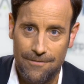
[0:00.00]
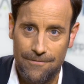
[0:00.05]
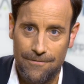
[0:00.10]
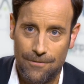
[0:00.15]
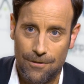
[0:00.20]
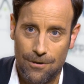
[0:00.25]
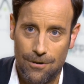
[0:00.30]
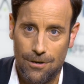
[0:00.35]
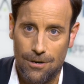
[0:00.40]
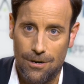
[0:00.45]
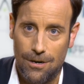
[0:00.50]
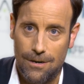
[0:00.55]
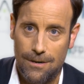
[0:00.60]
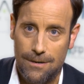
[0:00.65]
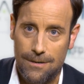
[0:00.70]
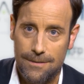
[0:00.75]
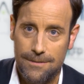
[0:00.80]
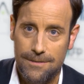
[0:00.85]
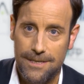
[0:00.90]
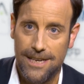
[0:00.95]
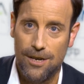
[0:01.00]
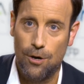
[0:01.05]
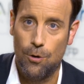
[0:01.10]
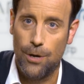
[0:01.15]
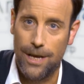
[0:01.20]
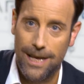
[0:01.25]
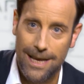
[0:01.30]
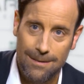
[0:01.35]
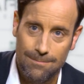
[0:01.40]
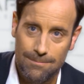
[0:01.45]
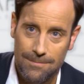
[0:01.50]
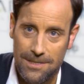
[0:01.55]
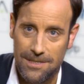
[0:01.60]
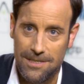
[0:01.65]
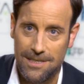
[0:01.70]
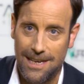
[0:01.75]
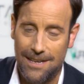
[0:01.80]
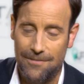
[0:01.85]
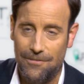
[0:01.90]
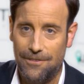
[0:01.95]
for the
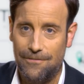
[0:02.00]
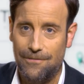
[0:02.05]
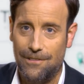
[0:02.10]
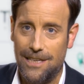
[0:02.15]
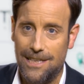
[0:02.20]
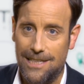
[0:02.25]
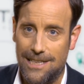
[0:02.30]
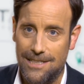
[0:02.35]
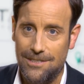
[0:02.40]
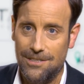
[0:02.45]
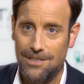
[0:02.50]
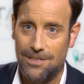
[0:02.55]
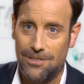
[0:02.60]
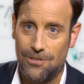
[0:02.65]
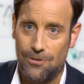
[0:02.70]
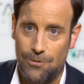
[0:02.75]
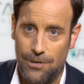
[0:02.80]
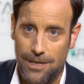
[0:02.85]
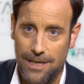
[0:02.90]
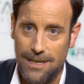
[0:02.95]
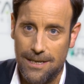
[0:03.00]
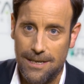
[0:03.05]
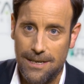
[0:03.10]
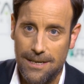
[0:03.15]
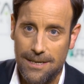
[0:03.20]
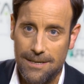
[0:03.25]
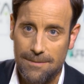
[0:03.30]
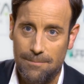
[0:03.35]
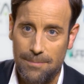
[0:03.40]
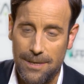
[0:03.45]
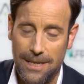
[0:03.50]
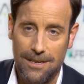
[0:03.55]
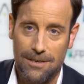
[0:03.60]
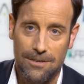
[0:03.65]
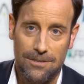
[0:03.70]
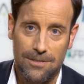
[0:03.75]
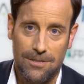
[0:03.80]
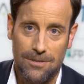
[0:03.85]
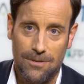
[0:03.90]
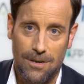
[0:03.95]
OEMs and the fleet industry,
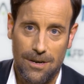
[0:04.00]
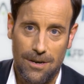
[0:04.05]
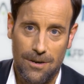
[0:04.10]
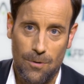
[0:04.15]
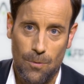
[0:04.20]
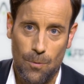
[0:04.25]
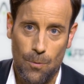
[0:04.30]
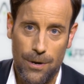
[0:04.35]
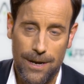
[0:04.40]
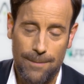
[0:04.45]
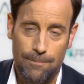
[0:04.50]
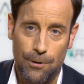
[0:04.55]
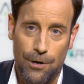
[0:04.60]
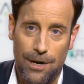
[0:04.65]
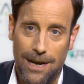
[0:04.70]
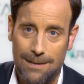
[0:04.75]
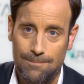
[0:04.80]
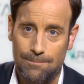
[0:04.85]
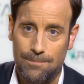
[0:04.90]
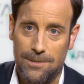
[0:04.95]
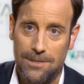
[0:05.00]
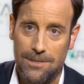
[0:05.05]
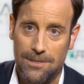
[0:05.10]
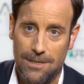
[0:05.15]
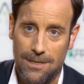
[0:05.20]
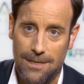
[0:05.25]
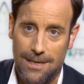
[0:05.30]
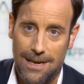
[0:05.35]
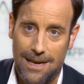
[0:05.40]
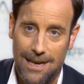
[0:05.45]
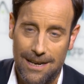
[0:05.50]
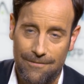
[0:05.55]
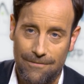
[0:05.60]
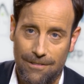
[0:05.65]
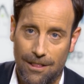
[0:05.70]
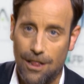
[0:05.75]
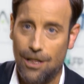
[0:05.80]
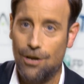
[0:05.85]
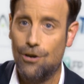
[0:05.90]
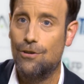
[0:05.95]
because we perhaps have
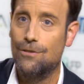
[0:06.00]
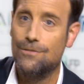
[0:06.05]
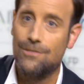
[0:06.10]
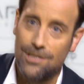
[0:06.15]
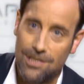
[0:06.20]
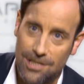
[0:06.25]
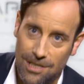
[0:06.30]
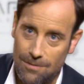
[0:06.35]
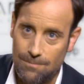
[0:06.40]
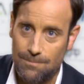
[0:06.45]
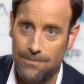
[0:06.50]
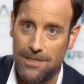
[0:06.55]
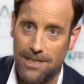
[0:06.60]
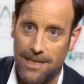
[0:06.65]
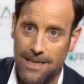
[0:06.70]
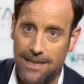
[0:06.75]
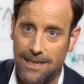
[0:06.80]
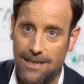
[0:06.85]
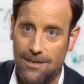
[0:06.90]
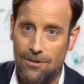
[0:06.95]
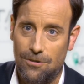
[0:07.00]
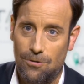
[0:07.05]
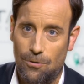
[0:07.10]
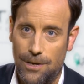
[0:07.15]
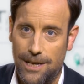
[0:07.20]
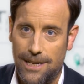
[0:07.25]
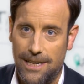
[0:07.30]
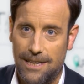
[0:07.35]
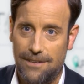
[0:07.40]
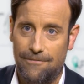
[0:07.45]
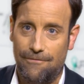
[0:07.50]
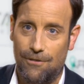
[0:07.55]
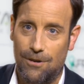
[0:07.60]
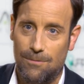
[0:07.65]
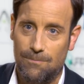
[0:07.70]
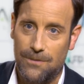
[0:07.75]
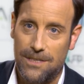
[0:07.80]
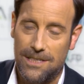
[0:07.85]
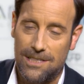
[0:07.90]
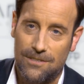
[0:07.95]
learned something already
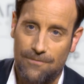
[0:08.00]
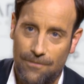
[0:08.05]
from this